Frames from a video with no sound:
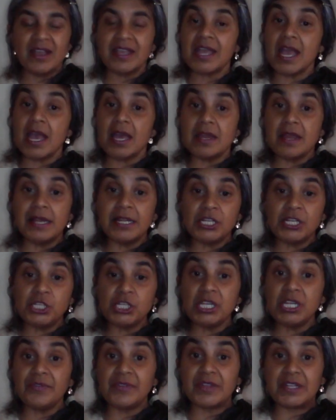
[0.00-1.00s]
I get an
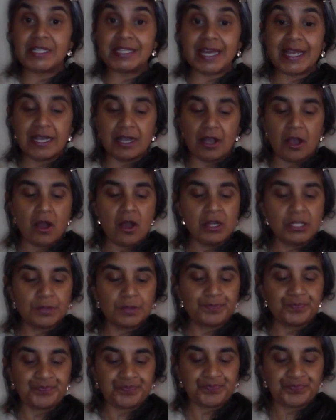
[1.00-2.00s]
Energy of the Day card.